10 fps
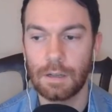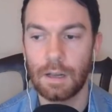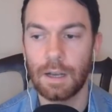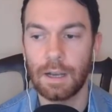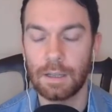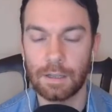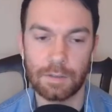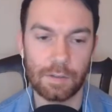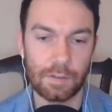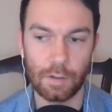Yes.
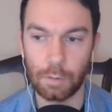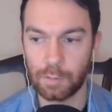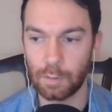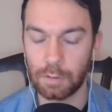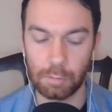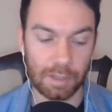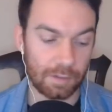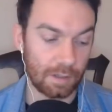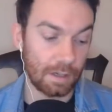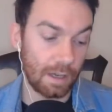So the
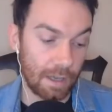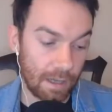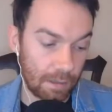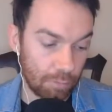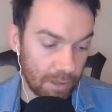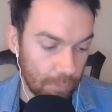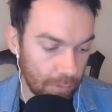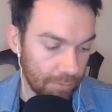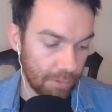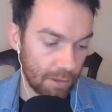reason Greek
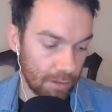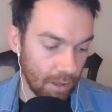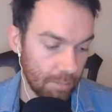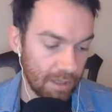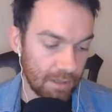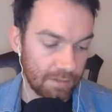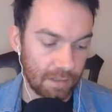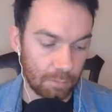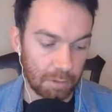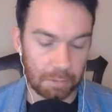would have gone
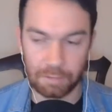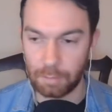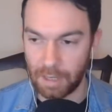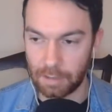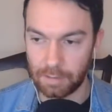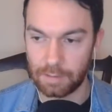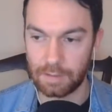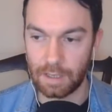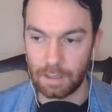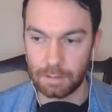communist and we would have a
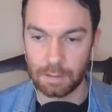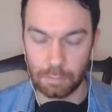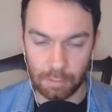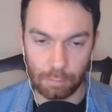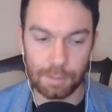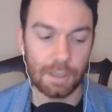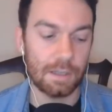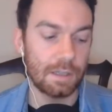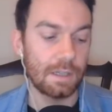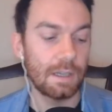Marxist
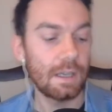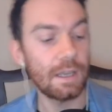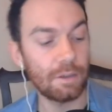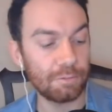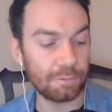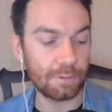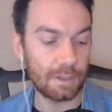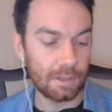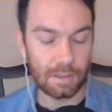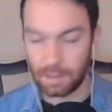utopia if
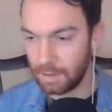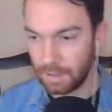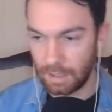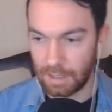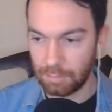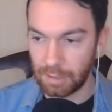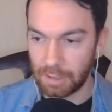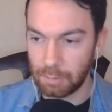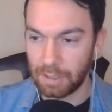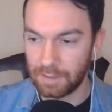the evil
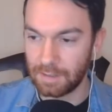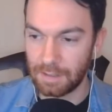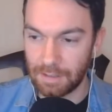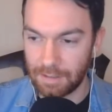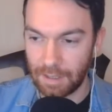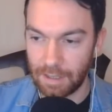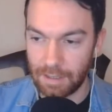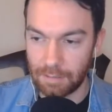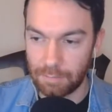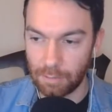US didn't
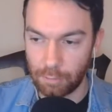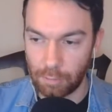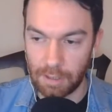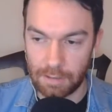infiltrate.